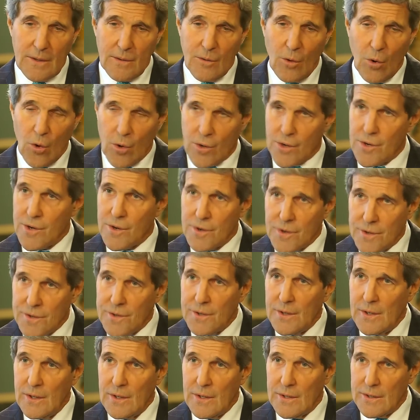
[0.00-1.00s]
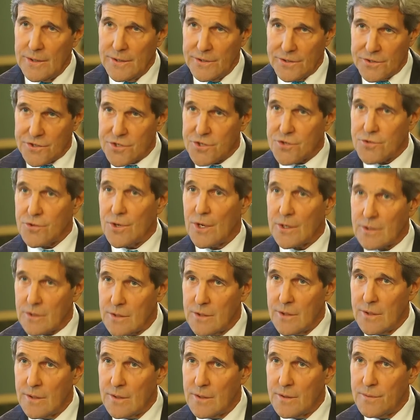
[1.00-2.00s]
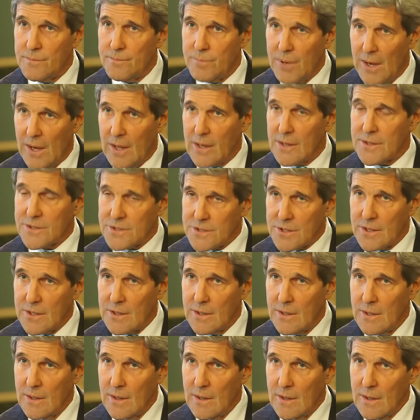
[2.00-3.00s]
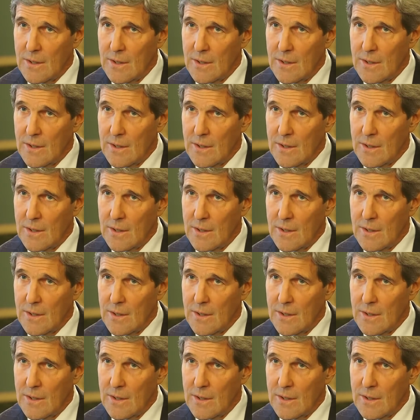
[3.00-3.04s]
ordered, instructed policy